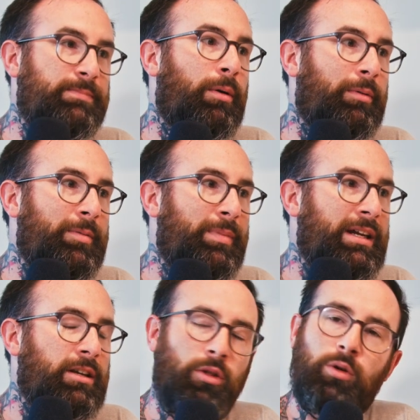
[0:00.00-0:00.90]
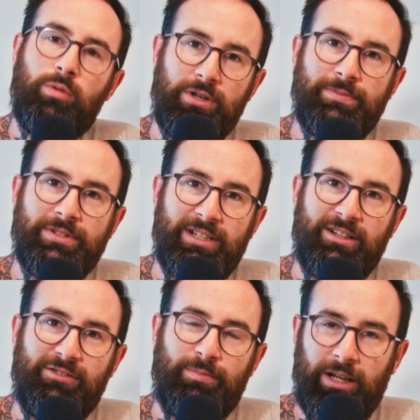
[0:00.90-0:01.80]
probably been the worst
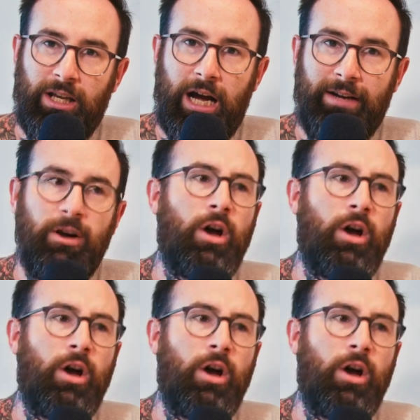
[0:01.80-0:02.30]
mistake of my life,